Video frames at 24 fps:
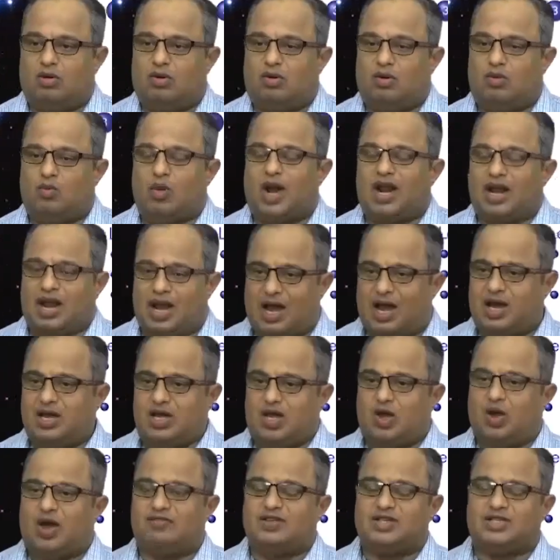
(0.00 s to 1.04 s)
On one hand,
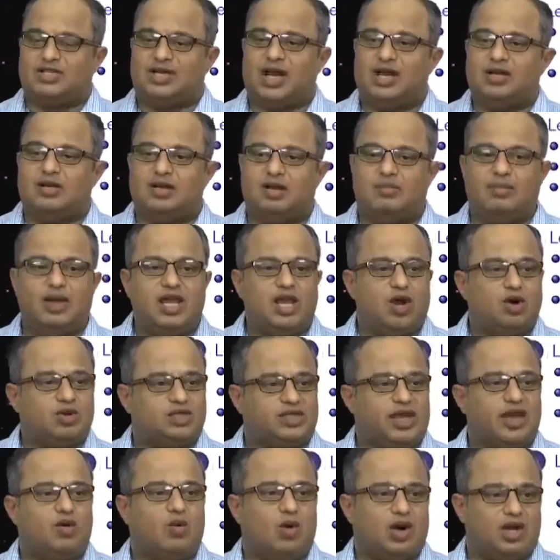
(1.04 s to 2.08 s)
you have the standard
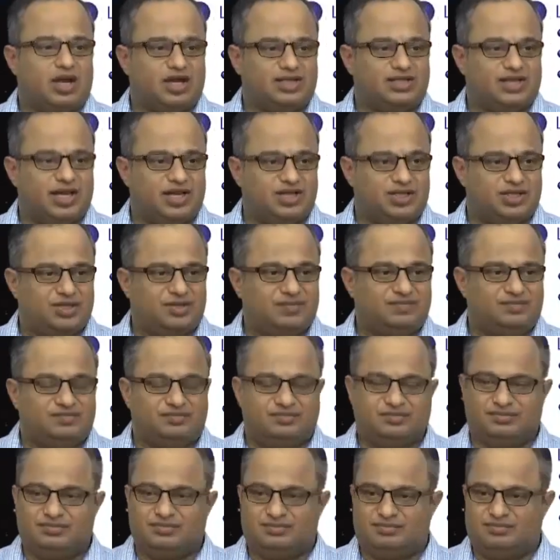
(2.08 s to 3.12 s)
Minkowski quantization,
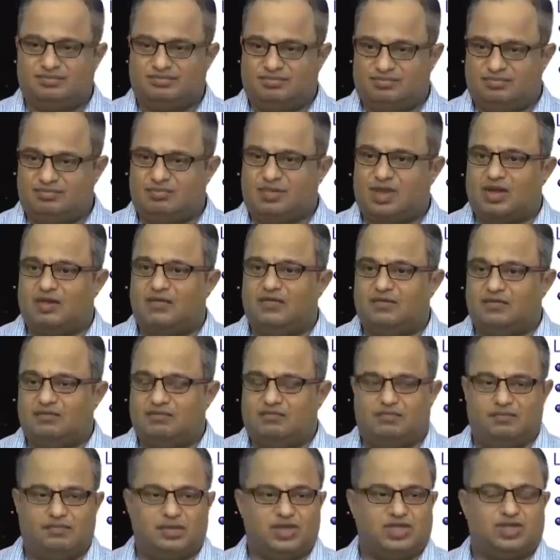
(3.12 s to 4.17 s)

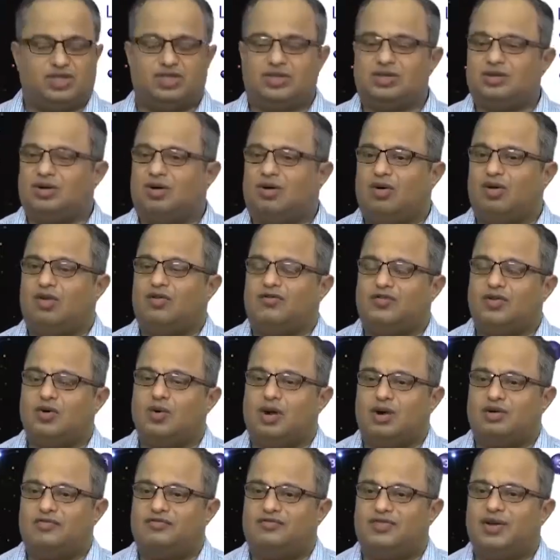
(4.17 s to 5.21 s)
which all of you
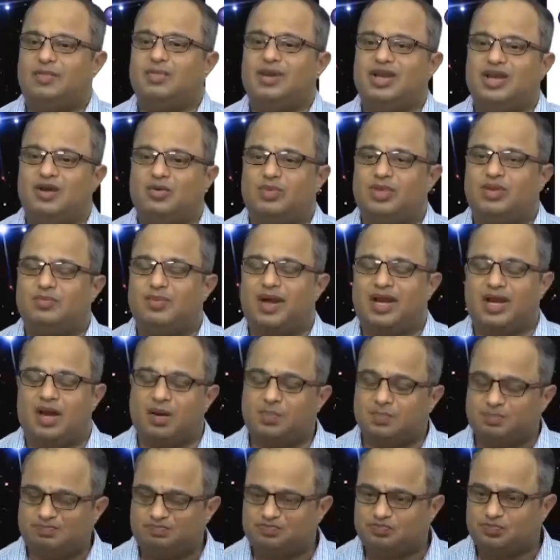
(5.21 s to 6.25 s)
are familiar with by now,